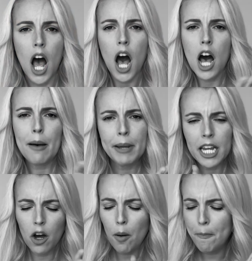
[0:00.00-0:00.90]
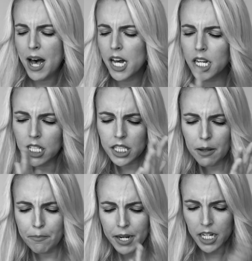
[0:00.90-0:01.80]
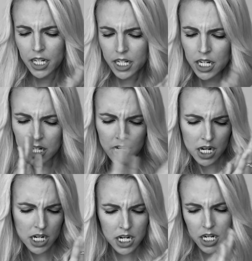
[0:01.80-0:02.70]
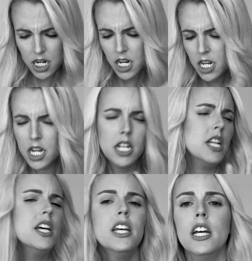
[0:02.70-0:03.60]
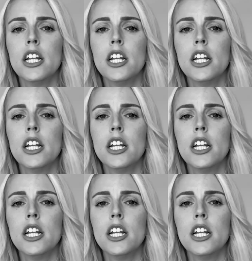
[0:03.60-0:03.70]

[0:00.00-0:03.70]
Amigo para siempre, na, na, na, na, na, na.